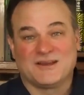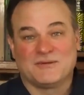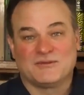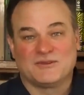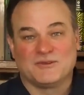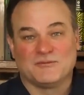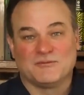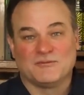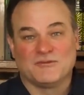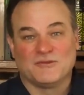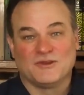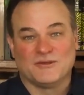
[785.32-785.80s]

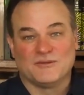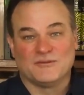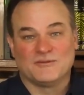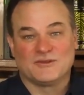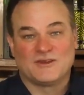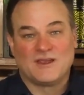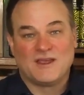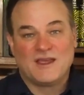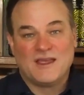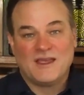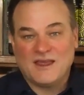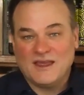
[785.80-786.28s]
some rhythms.
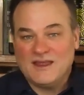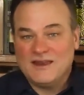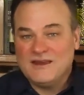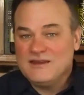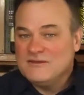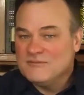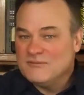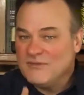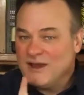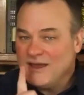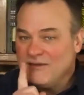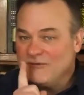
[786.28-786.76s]
And you
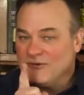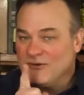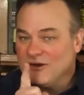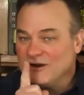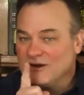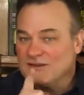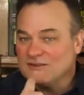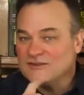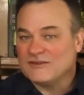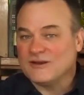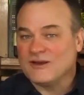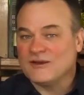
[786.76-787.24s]
might want to
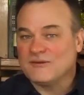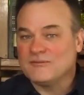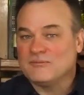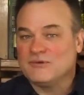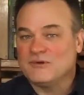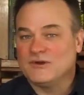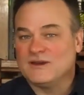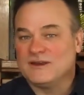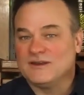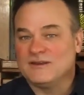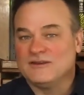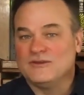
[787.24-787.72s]
start
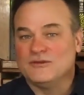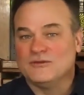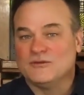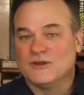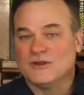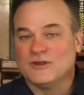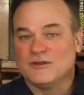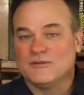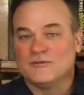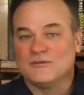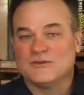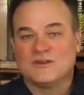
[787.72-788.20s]
putting new
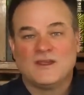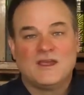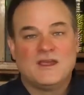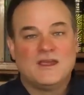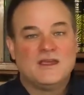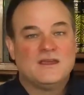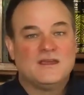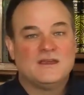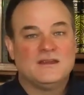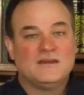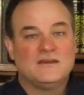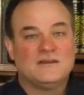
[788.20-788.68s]
rhythms
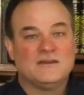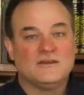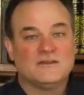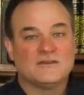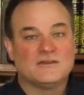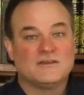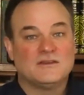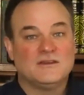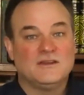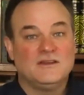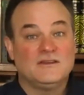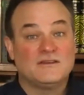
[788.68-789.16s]
into your
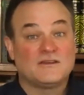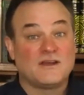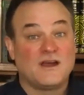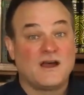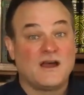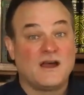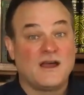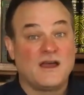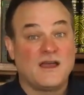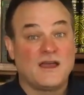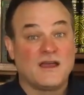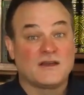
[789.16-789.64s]

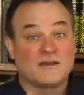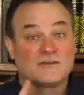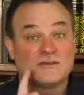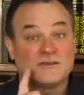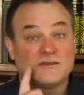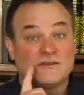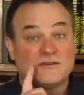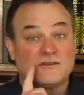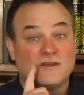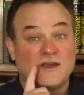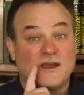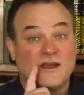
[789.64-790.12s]
seesaw
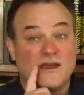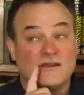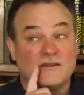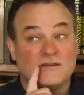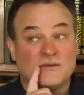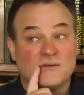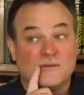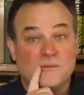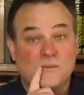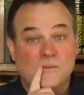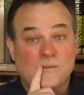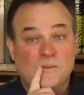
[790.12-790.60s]
exercise.
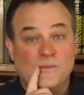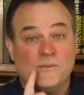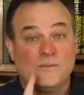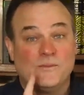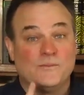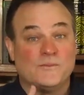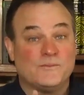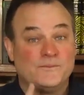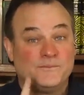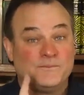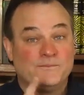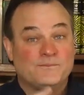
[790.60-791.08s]

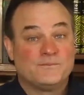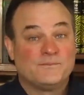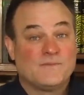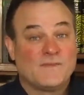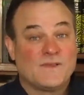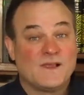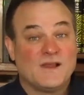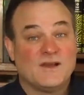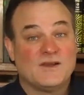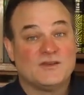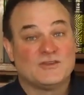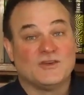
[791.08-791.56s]

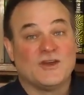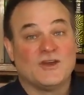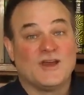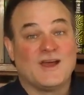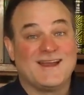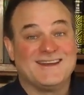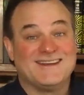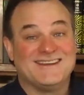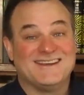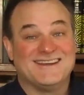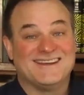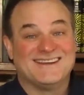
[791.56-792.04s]
There's an
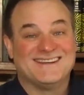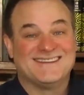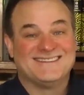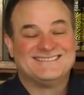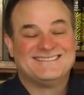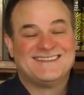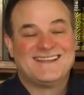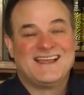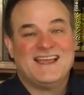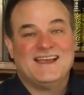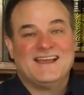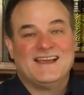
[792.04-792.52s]
idea.
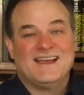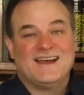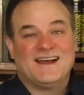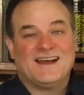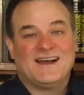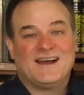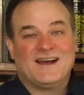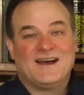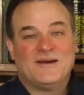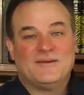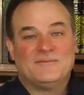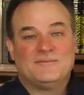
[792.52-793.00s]

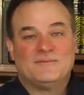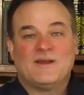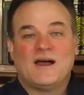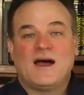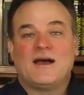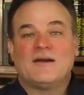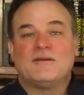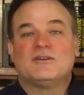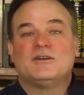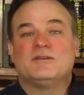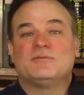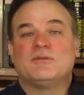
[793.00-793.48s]
I'm
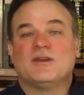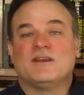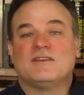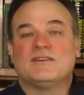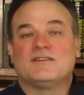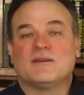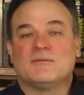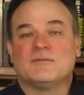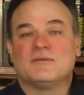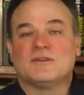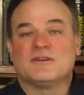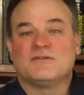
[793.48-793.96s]
going to play
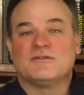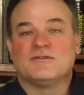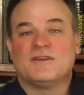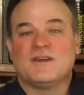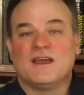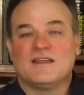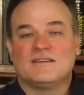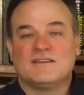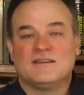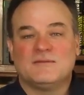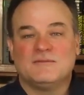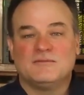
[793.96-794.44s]
something
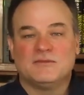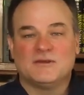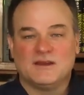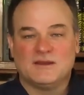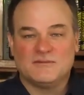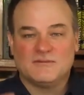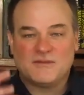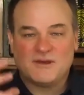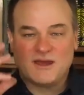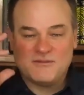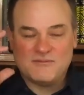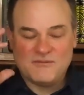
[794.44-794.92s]
fancy, but in
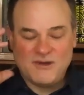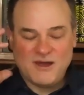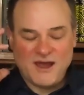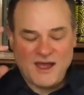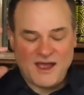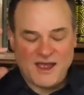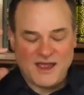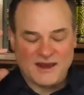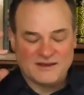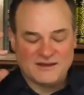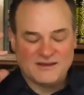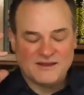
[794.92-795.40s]
my
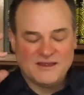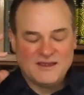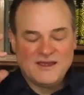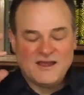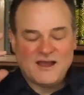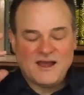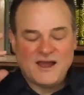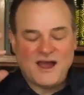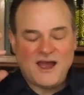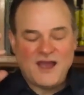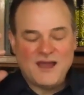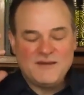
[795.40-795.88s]
mind,
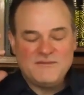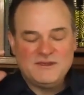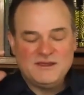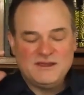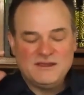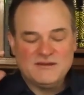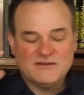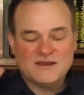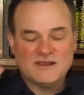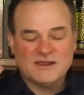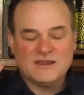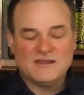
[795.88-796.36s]
I'm
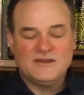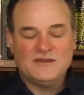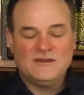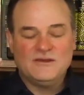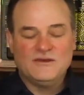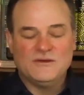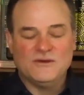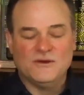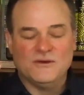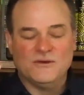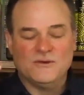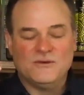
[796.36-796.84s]
hearing
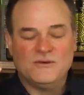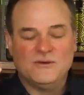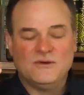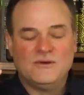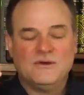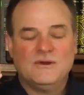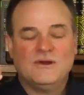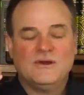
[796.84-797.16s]
you